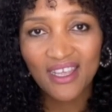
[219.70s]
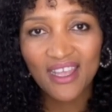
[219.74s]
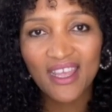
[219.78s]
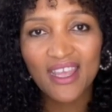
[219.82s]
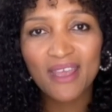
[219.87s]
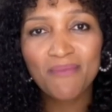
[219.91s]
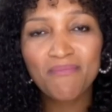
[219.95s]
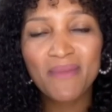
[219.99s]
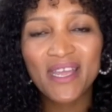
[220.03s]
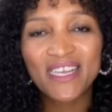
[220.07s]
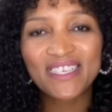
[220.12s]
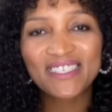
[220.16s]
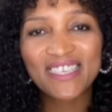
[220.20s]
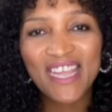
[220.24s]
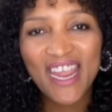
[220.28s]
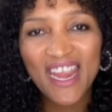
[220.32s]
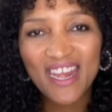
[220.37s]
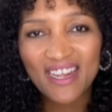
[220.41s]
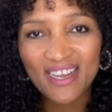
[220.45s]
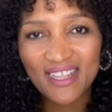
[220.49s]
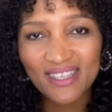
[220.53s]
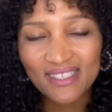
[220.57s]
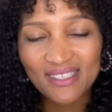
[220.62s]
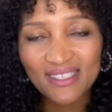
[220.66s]
in
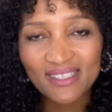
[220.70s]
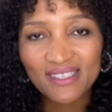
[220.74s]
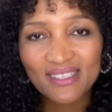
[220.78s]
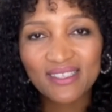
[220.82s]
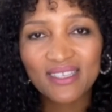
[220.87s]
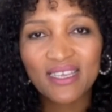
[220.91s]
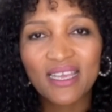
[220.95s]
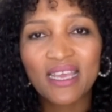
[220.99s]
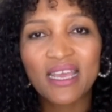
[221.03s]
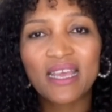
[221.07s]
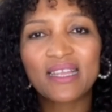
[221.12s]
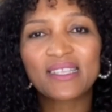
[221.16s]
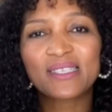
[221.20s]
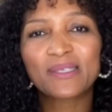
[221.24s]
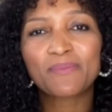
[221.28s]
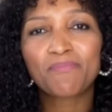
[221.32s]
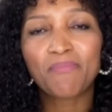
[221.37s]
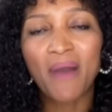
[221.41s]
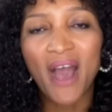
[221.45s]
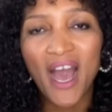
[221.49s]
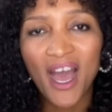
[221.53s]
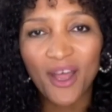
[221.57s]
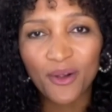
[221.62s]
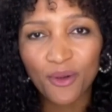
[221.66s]
maintenance, it's
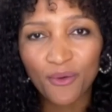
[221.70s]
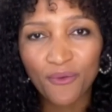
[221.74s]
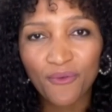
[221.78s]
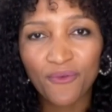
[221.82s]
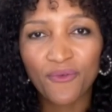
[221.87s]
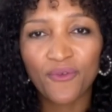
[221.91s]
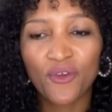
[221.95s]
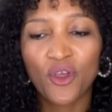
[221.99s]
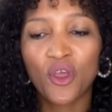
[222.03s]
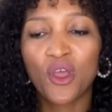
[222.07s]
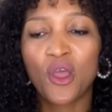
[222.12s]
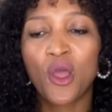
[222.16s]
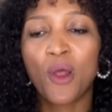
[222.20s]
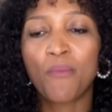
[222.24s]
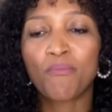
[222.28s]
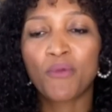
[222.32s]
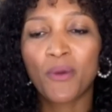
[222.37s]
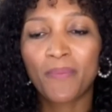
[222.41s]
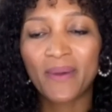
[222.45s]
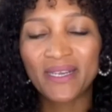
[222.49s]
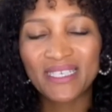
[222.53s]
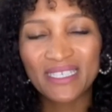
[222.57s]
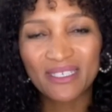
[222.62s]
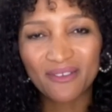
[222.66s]
part of
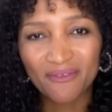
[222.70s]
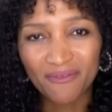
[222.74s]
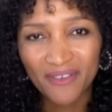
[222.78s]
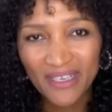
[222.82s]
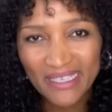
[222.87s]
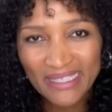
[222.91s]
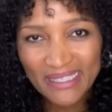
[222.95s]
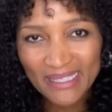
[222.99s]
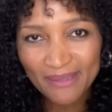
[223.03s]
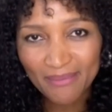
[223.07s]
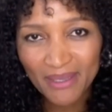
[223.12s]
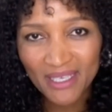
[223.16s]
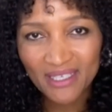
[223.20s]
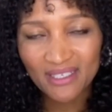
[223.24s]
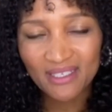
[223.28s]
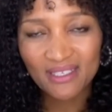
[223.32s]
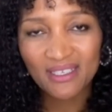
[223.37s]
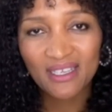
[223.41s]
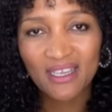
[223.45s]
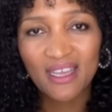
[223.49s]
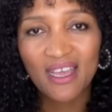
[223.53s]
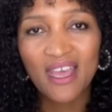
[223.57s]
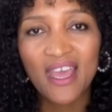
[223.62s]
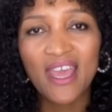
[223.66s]
property investment.
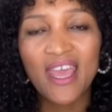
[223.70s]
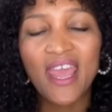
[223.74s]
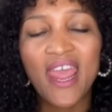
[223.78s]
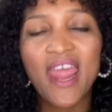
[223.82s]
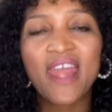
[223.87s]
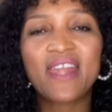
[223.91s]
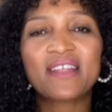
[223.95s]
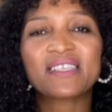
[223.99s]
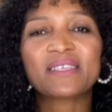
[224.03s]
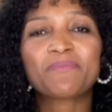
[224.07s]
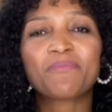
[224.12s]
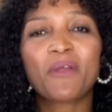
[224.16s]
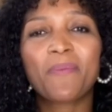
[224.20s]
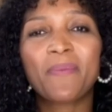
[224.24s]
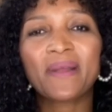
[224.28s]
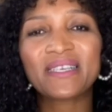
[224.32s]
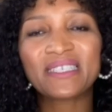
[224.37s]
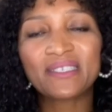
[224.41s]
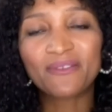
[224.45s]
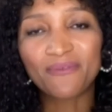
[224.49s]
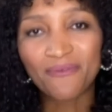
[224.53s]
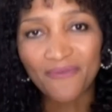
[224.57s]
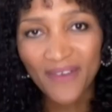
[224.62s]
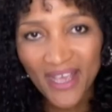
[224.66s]
And as a
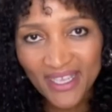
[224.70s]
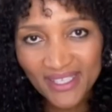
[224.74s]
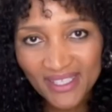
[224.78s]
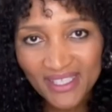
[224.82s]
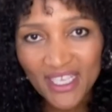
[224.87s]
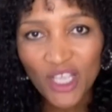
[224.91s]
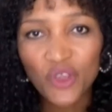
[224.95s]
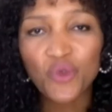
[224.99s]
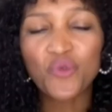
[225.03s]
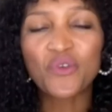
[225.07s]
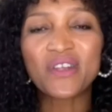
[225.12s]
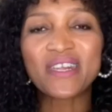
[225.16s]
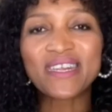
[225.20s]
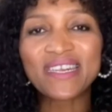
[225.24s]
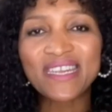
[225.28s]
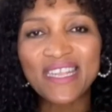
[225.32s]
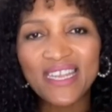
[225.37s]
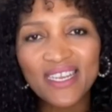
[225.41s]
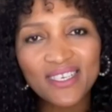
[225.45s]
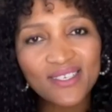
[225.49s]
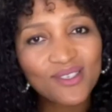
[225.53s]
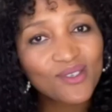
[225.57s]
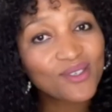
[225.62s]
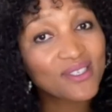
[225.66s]
property investor, you
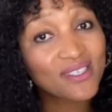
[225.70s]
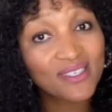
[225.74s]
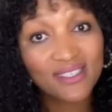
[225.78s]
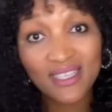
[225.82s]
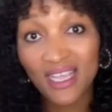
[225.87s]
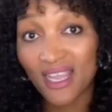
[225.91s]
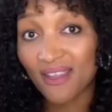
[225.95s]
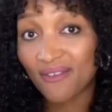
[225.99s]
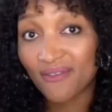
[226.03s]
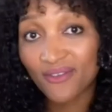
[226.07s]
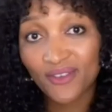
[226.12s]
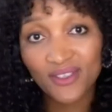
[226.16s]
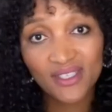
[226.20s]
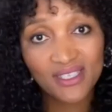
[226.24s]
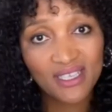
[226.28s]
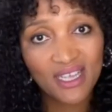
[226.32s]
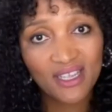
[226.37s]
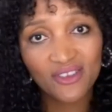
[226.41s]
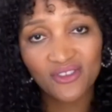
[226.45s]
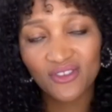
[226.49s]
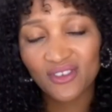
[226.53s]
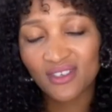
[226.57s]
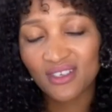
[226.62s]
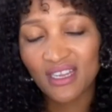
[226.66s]
need to save for
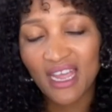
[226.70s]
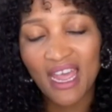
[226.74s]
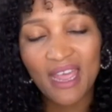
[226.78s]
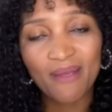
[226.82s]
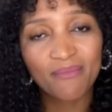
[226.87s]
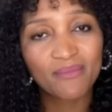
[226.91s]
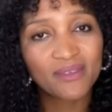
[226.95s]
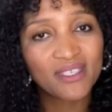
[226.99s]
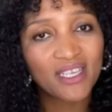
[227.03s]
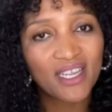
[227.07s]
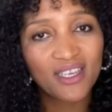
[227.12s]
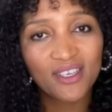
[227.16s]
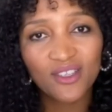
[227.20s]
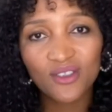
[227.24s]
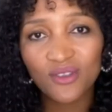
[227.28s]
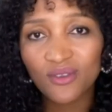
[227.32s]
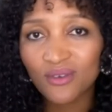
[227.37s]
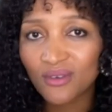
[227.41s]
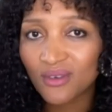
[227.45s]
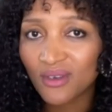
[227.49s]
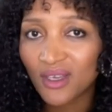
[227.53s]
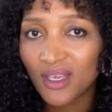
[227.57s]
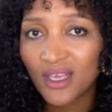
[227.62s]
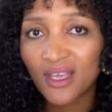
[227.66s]
such. I am telling
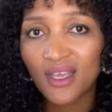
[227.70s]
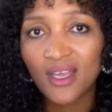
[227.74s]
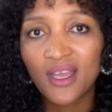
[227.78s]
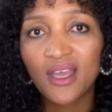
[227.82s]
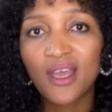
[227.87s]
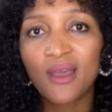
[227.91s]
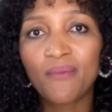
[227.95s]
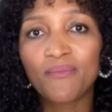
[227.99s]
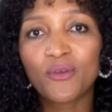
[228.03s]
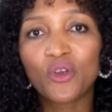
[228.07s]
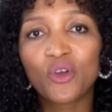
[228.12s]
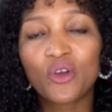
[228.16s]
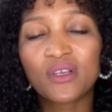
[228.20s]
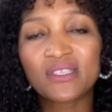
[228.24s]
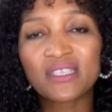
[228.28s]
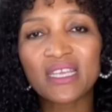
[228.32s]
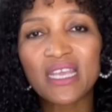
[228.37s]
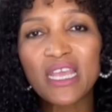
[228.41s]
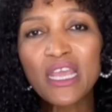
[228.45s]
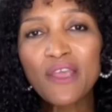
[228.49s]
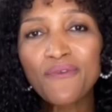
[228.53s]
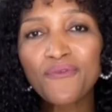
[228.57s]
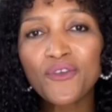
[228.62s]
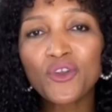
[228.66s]
you, because
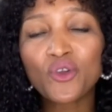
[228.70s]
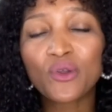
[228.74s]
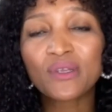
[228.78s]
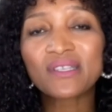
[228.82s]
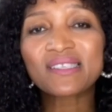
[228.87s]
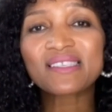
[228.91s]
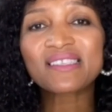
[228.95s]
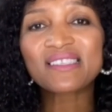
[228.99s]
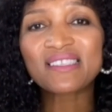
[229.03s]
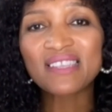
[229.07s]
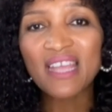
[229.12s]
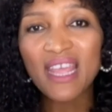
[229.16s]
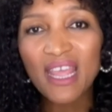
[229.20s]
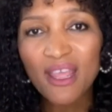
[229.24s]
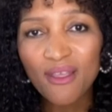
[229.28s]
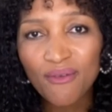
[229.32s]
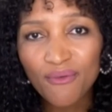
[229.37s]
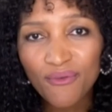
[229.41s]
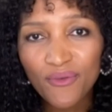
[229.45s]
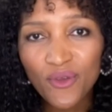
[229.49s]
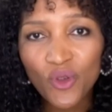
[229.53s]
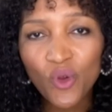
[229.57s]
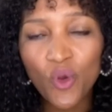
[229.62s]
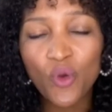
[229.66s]
if you don't
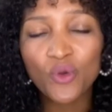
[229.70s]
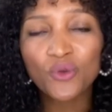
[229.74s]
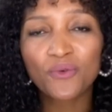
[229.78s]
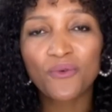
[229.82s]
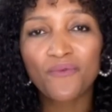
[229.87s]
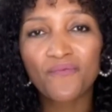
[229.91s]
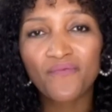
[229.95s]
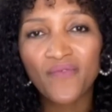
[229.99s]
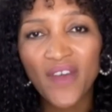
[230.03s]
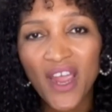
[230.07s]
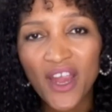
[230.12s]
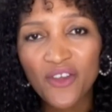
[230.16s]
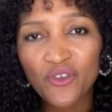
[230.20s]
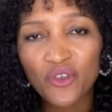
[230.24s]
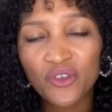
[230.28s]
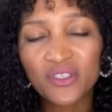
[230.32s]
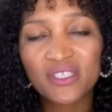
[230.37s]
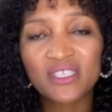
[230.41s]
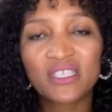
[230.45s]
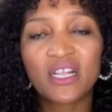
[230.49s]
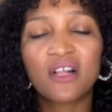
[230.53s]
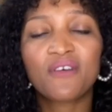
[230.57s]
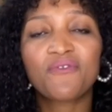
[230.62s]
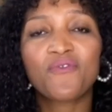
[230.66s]
save, you're going to find
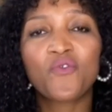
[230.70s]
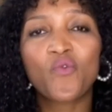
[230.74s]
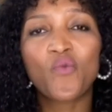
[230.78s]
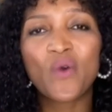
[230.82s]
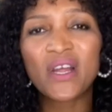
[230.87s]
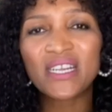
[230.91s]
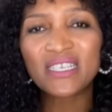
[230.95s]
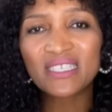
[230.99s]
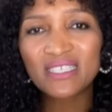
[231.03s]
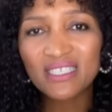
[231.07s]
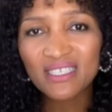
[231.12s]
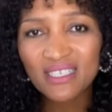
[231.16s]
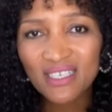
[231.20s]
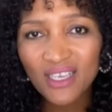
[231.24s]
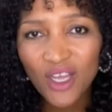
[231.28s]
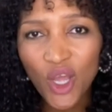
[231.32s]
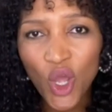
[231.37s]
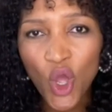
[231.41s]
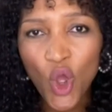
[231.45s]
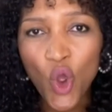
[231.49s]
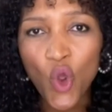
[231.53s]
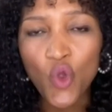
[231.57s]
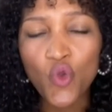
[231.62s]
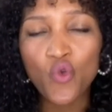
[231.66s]
yourself wanting.
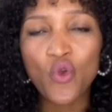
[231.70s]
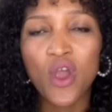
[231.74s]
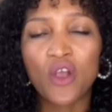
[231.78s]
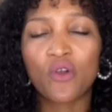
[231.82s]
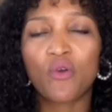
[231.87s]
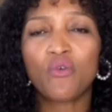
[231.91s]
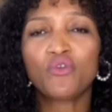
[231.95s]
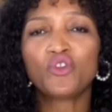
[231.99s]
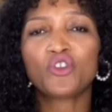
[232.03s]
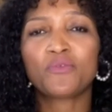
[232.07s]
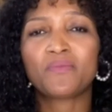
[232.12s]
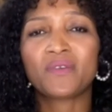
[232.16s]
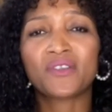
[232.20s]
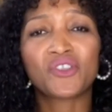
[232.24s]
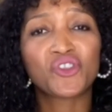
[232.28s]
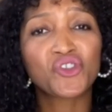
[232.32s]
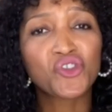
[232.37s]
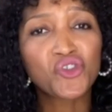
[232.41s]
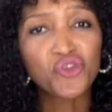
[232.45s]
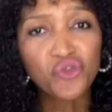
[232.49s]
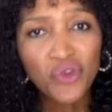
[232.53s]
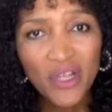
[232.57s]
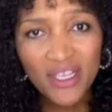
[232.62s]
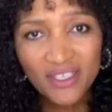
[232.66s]
You are going to be
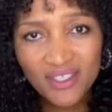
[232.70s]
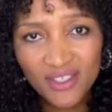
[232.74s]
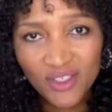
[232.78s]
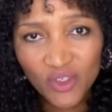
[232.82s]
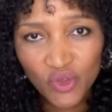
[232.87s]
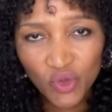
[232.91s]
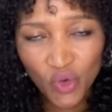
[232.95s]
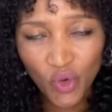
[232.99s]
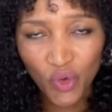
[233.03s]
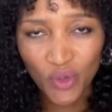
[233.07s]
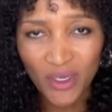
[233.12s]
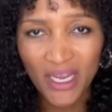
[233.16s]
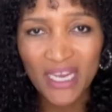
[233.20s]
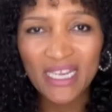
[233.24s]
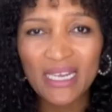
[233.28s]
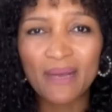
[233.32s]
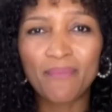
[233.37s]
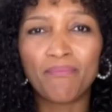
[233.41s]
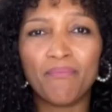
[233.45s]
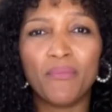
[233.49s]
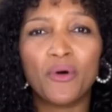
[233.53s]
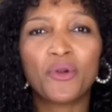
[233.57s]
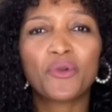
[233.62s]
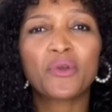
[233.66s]
stressed. You're going to end
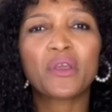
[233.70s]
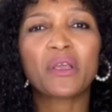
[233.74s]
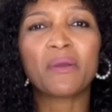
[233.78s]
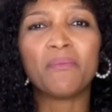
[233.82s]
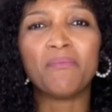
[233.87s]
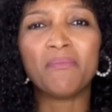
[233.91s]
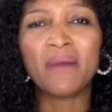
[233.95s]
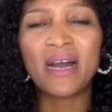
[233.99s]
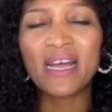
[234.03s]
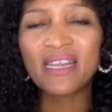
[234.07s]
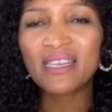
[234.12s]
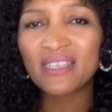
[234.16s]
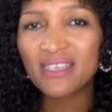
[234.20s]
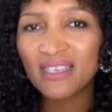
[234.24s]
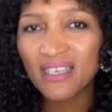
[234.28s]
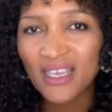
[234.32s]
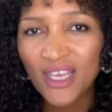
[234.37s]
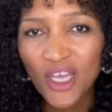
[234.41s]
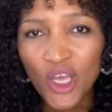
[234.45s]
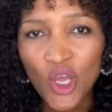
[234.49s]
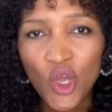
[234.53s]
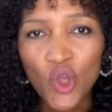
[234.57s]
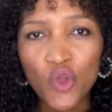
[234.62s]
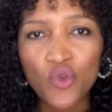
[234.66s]
up borrowing money.
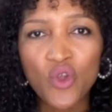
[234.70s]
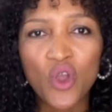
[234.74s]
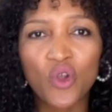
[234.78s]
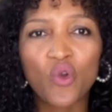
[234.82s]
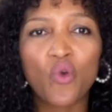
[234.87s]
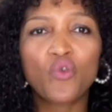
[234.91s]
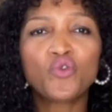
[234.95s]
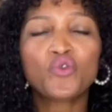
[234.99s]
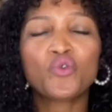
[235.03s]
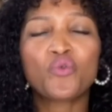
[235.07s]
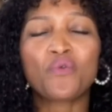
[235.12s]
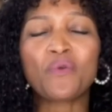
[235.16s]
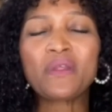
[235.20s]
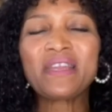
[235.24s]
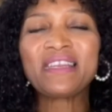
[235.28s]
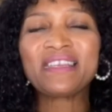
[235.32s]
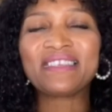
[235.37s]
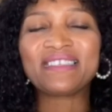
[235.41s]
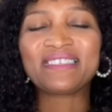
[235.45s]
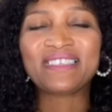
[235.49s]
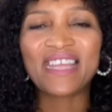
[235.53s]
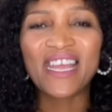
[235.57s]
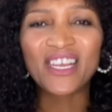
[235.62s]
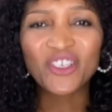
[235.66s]
You are going to
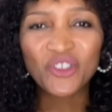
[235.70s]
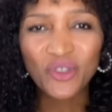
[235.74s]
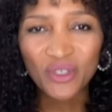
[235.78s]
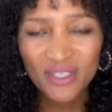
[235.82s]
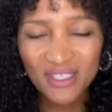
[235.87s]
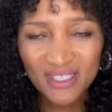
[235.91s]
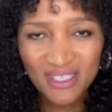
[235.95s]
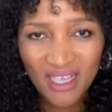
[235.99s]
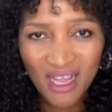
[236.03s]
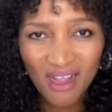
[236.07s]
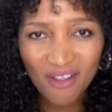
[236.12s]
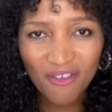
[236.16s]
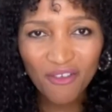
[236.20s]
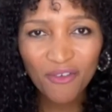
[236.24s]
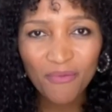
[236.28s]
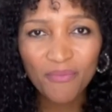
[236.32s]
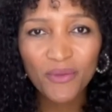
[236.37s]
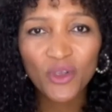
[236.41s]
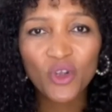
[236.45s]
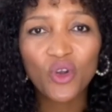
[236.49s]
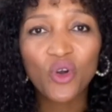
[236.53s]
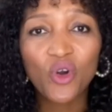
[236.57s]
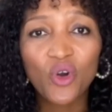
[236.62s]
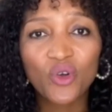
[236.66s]
indebt yourself,
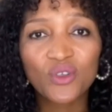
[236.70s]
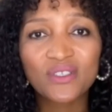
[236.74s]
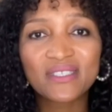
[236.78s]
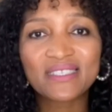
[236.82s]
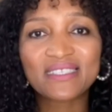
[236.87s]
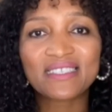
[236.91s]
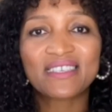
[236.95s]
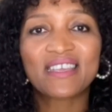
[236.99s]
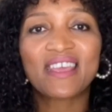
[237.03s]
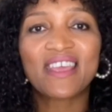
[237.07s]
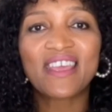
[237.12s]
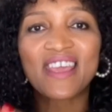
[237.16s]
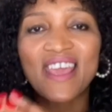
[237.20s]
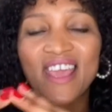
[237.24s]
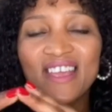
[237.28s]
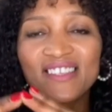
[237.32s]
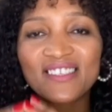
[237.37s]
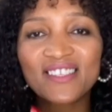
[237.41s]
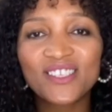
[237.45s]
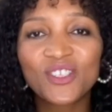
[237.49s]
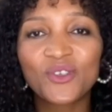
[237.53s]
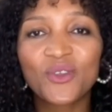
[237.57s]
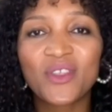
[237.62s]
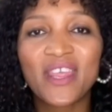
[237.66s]
because
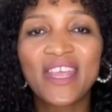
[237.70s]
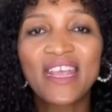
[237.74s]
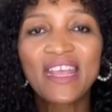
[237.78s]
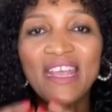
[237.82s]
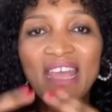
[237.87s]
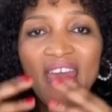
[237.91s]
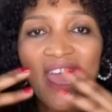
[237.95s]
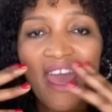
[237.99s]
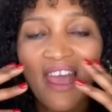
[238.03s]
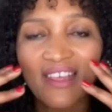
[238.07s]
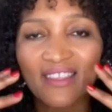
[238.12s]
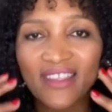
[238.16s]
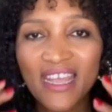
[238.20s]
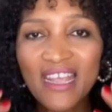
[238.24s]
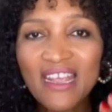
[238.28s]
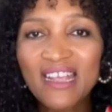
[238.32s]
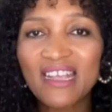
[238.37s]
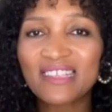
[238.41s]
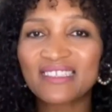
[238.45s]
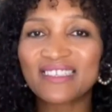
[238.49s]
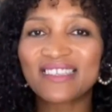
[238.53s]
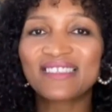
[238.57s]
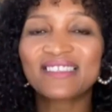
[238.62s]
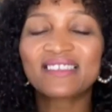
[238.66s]
isn't it? They
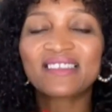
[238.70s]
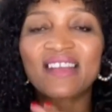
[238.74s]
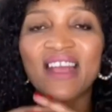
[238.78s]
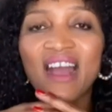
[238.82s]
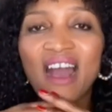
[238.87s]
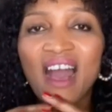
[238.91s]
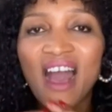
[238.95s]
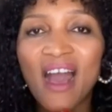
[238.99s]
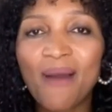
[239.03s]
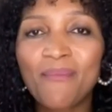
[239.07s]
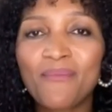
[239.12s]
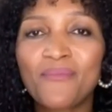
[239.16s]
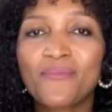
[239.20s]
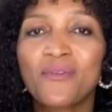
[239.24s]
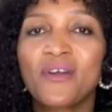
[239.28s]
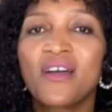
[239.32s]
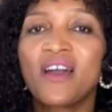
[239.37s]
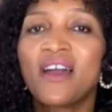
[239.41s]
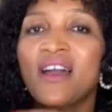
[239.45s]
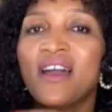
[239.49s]
just come